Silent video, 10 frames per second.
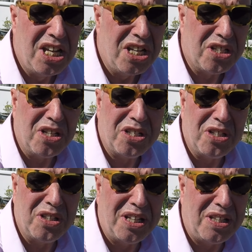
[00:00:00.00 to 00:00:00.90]
So
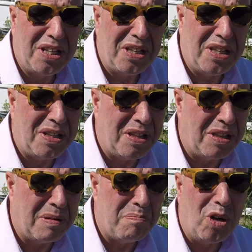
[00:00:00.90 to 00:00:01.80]

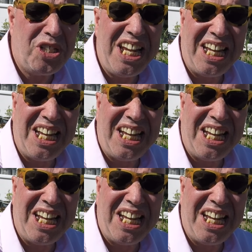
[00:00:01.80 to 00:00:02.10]
the body